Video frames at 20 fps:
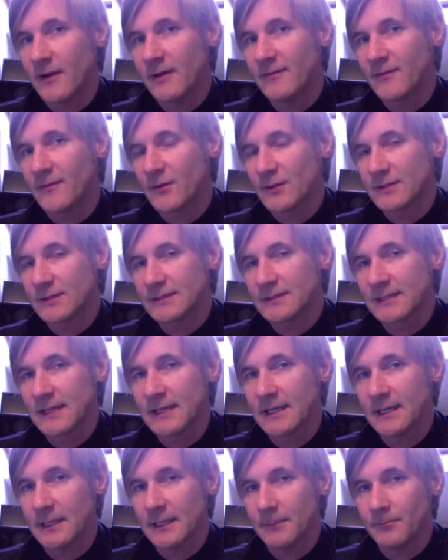first
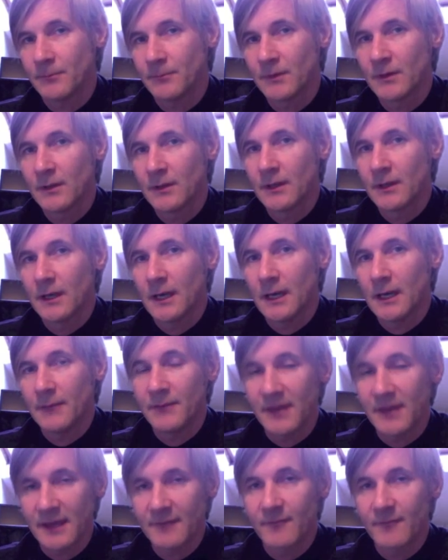time
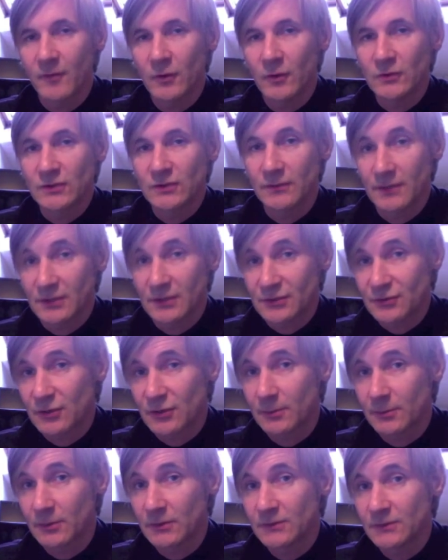the influence of the
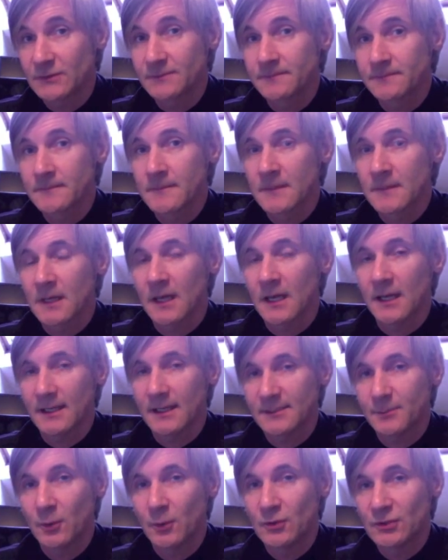Troubles,
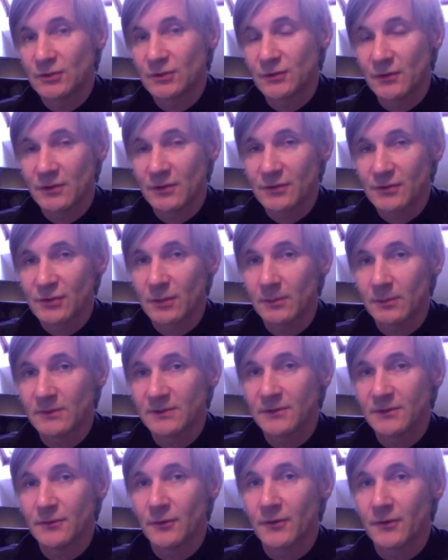exposure to the Troubles
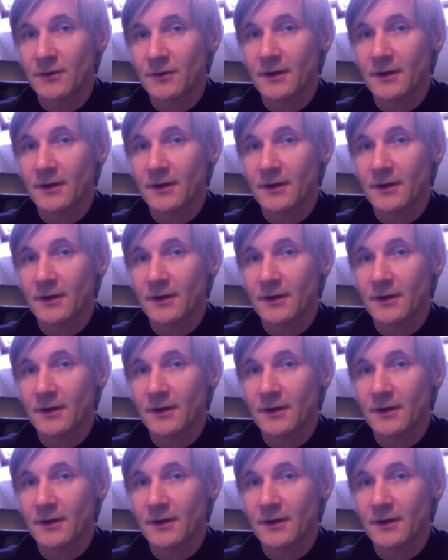in Northern